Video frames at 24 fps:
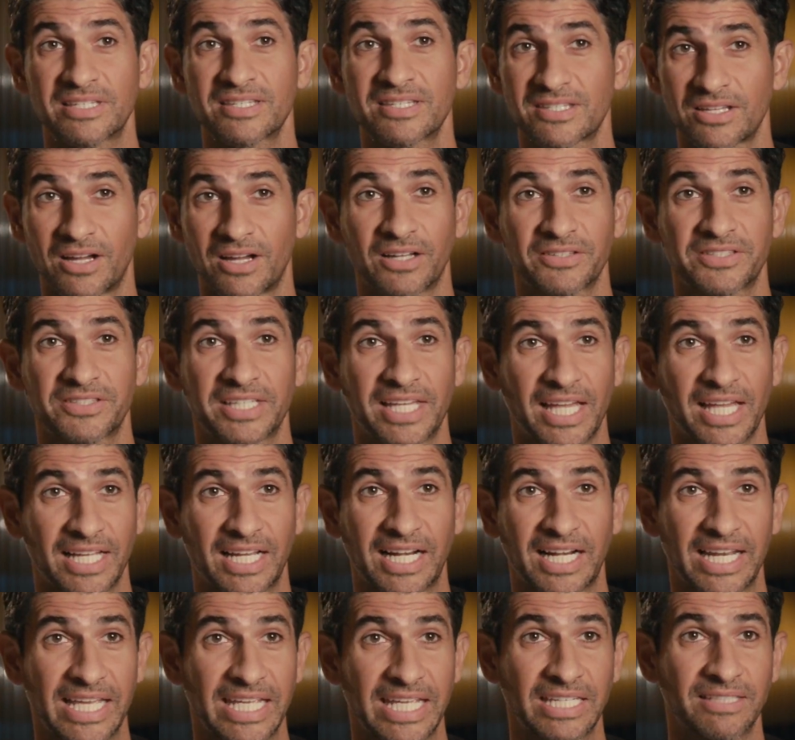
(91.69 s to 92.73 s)
start to get
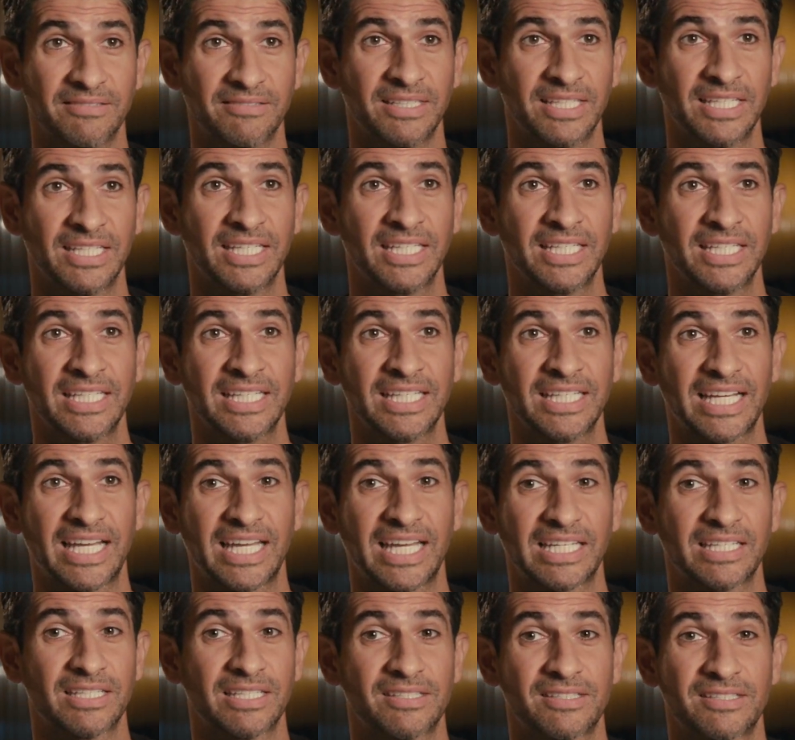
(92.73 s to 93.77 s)
clean
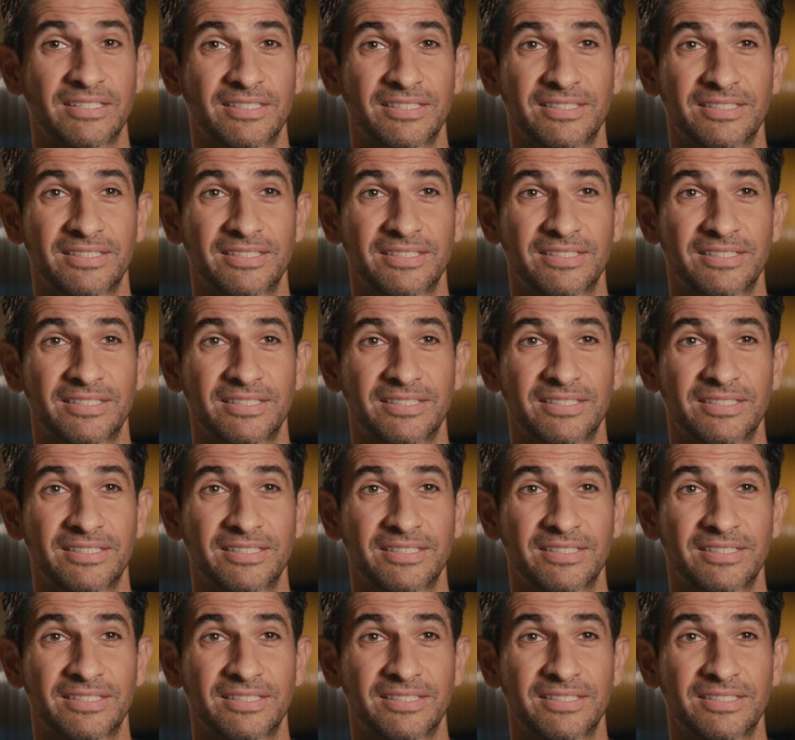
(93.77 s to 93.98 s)
and